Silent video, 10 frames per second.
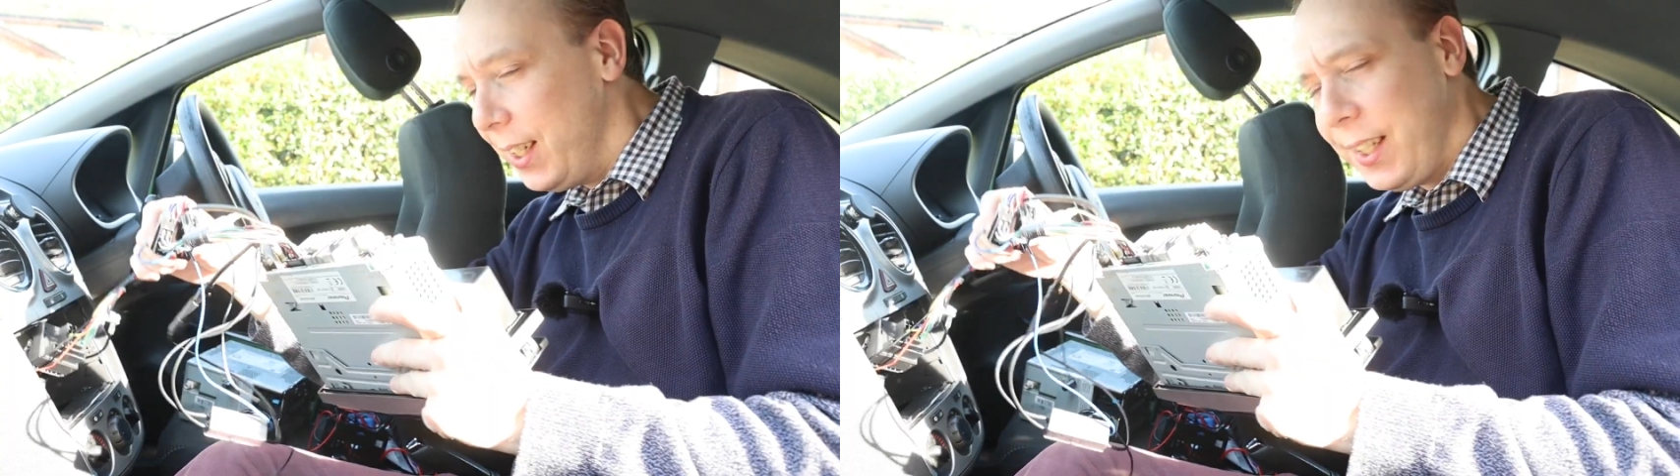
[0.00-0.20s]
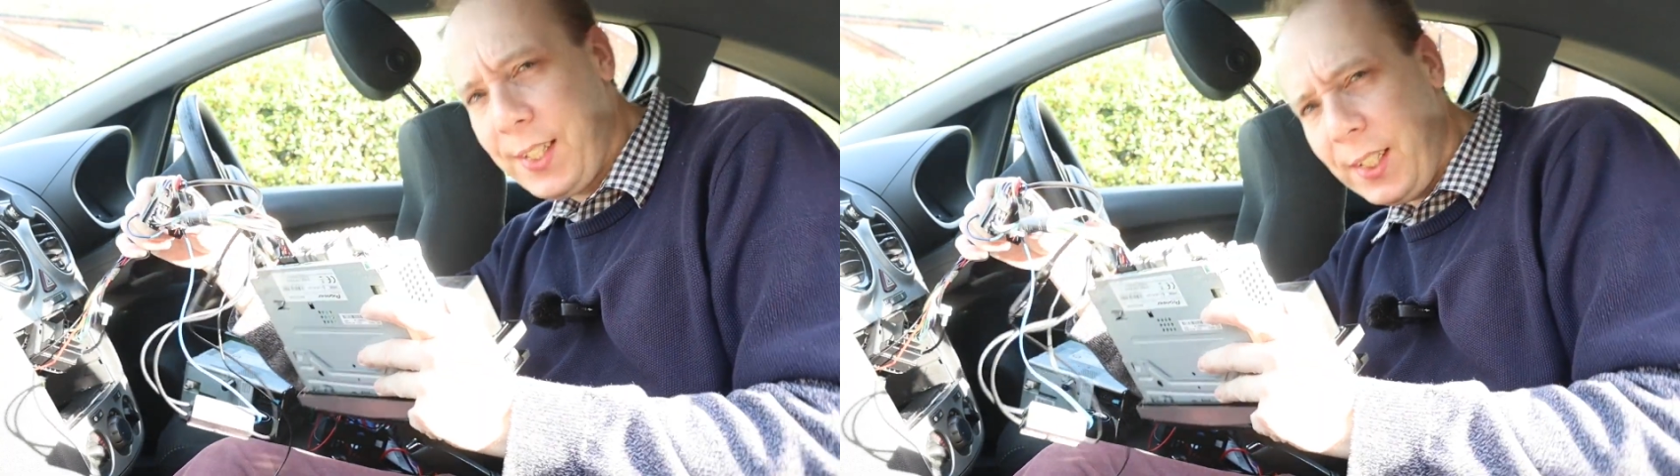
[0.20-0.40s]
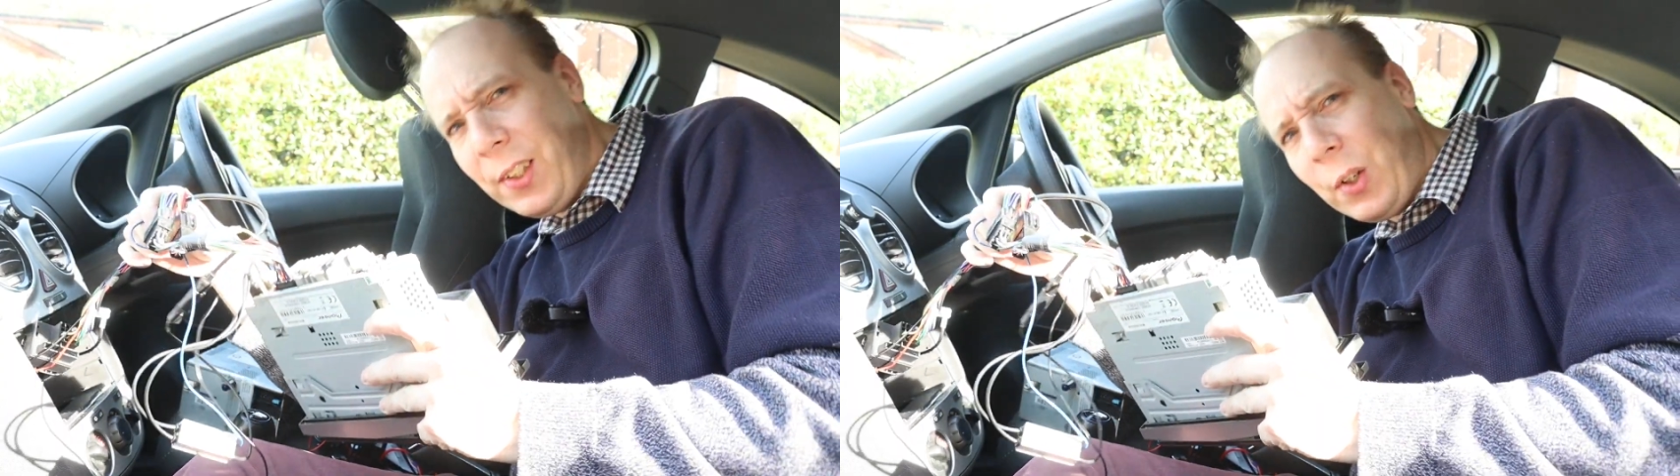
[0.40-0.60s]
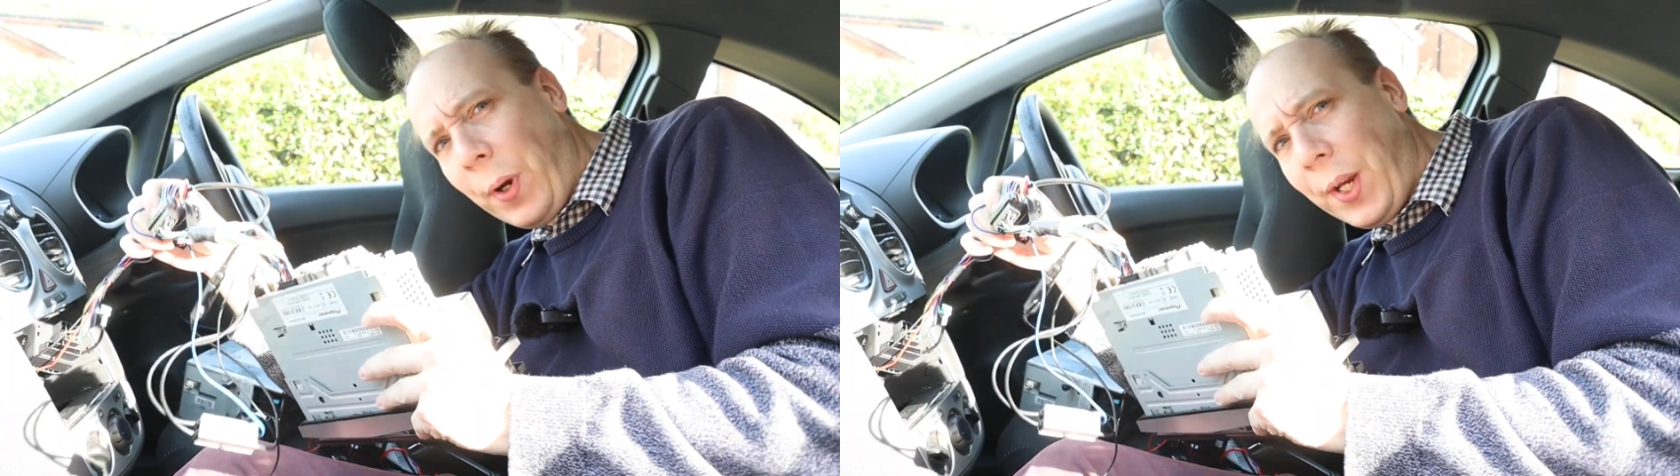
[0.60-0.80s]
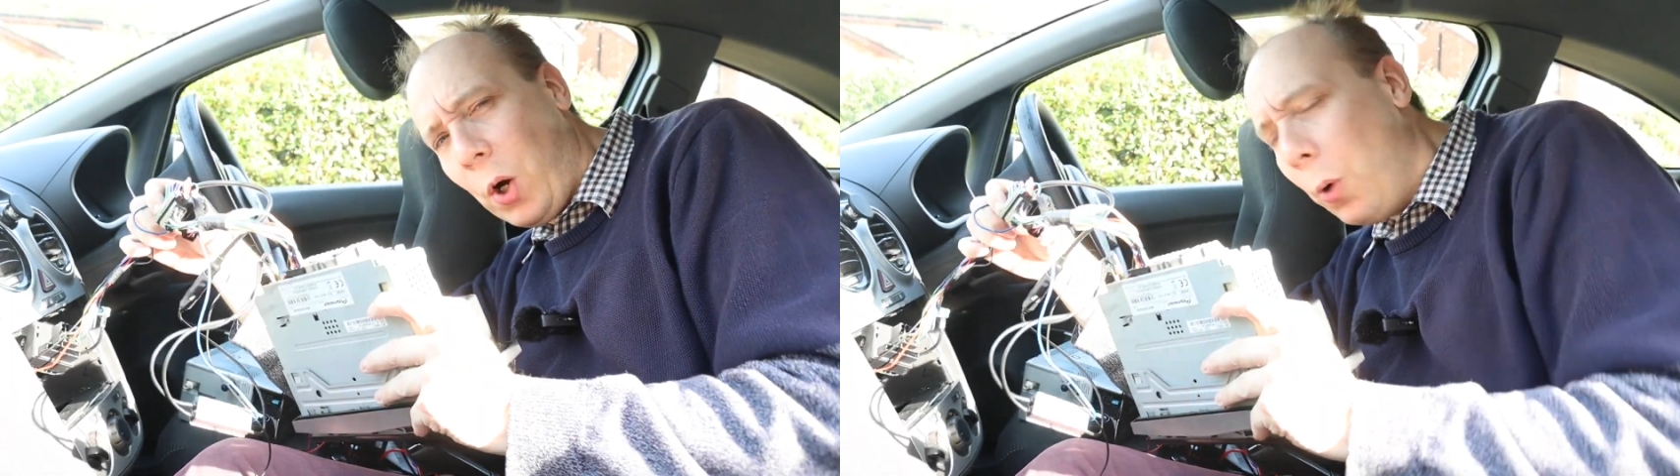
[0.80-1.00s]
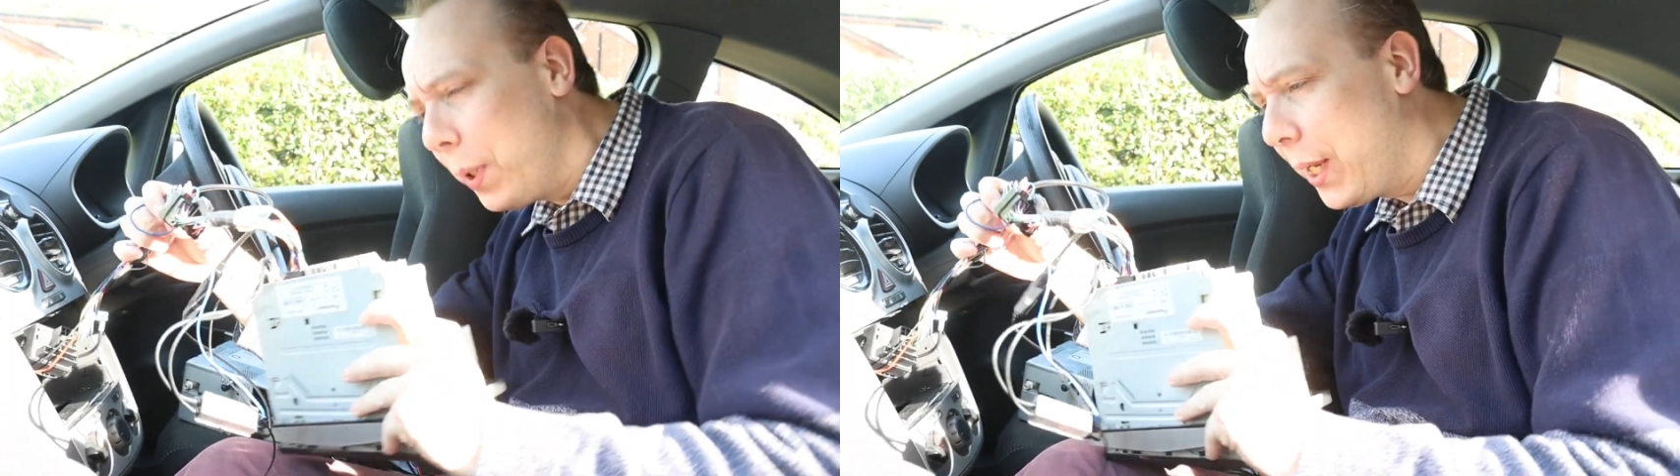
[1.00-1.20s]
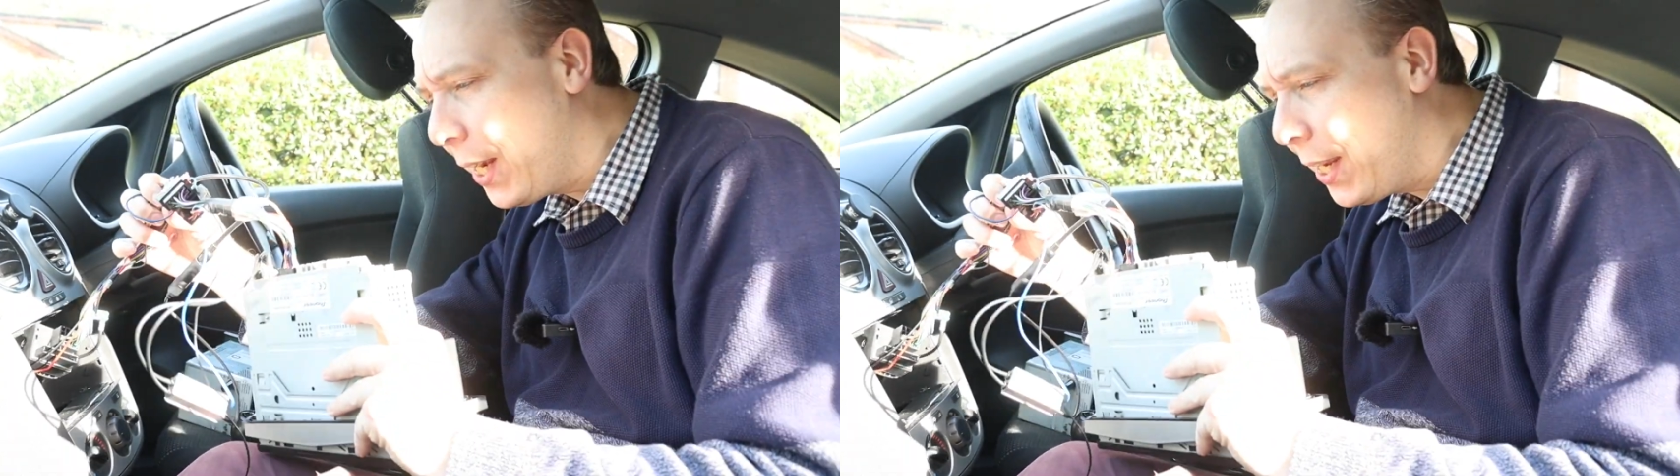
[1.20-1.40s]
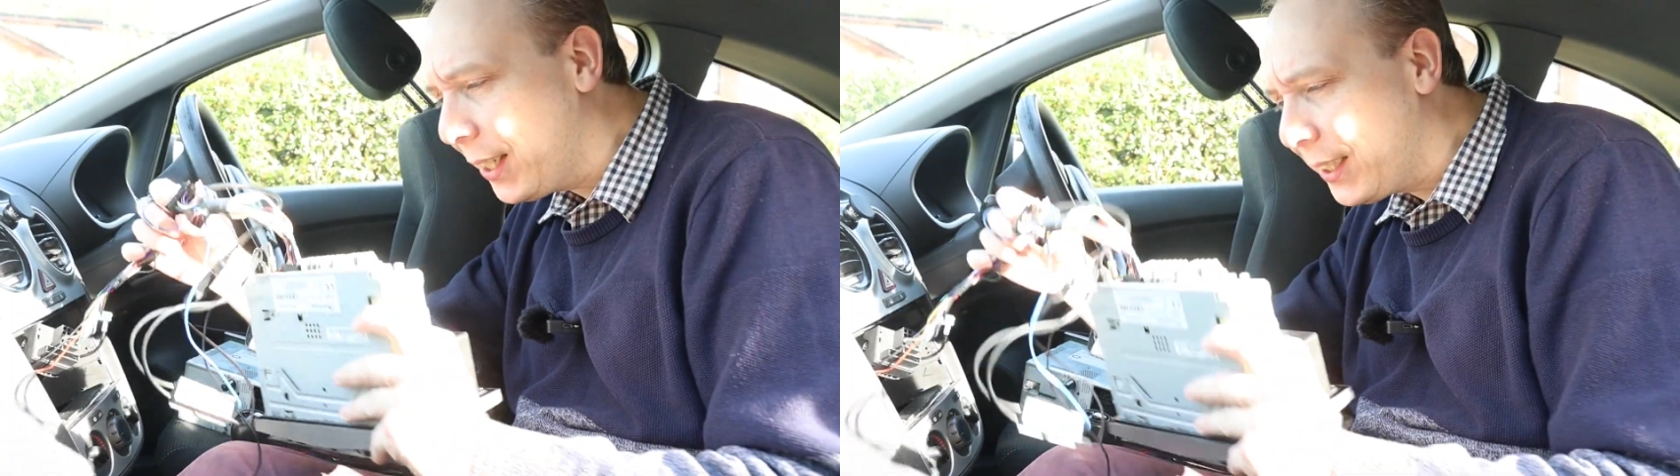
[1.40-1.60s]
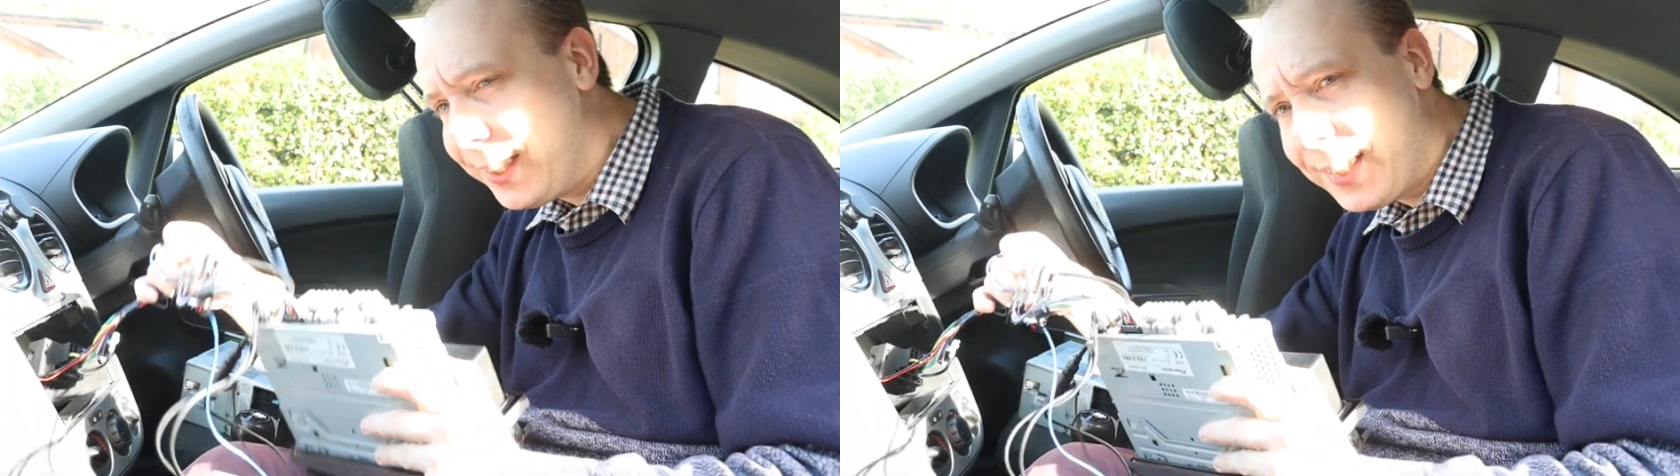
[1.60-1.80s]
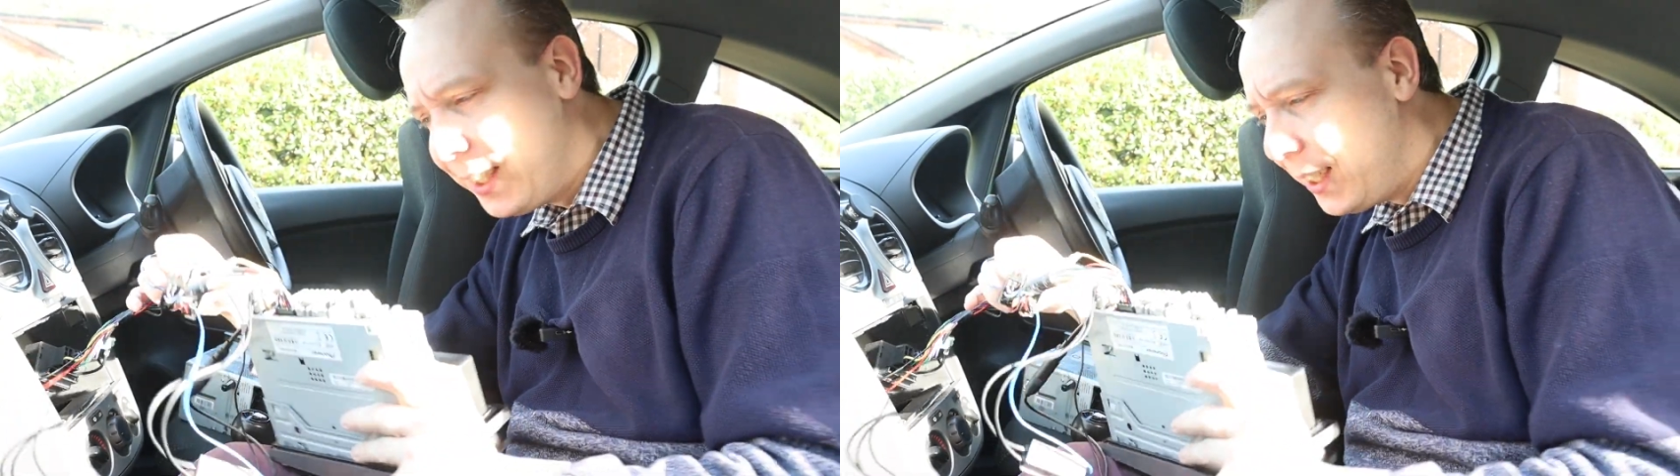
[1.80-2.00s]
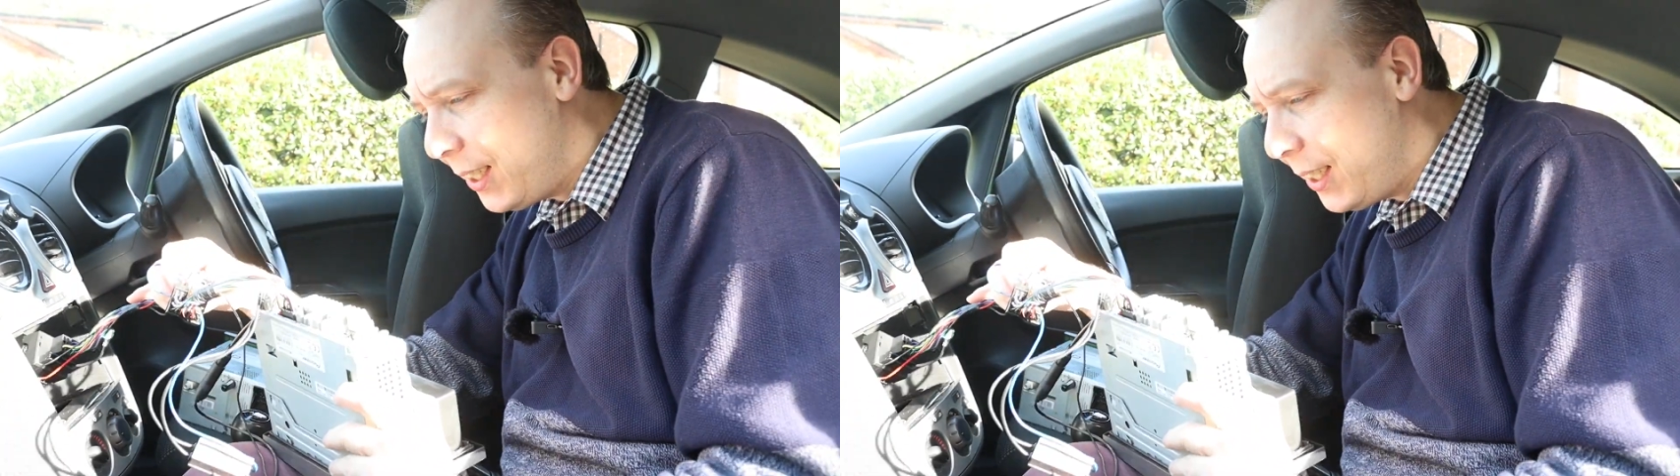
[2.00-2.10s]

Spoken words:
It does look quite complicated, doesn't it?